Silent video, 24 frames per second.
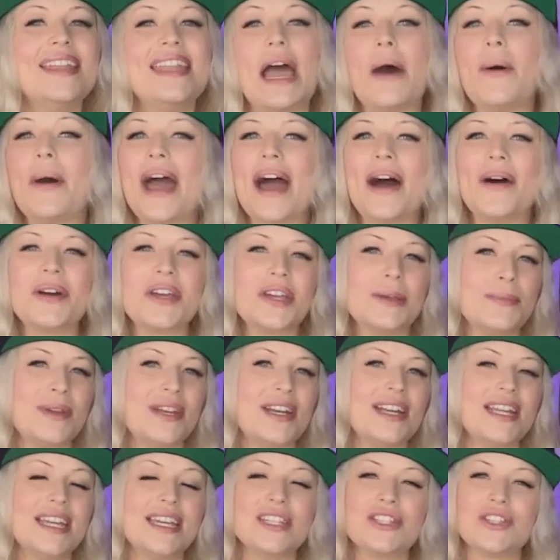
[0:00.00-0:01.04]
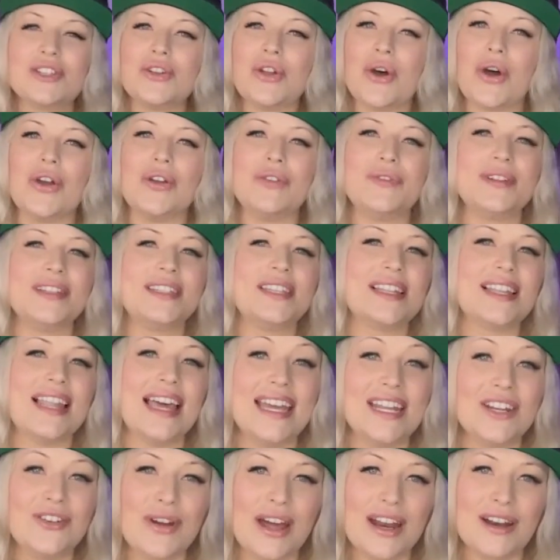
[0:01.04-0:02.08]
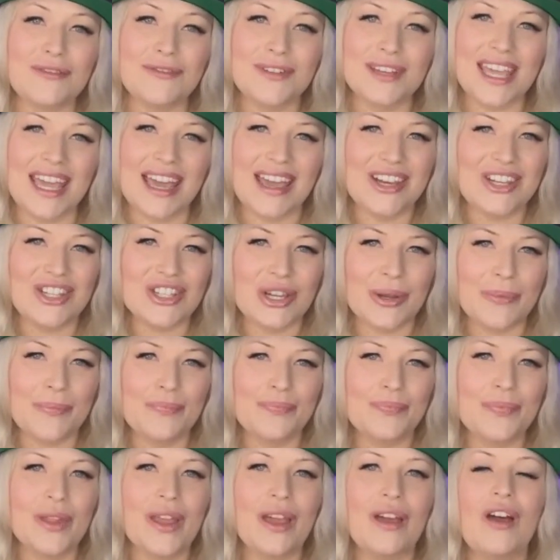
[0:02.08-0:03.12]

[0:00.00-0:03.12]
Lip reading: Now, our community is known for delayed gratification.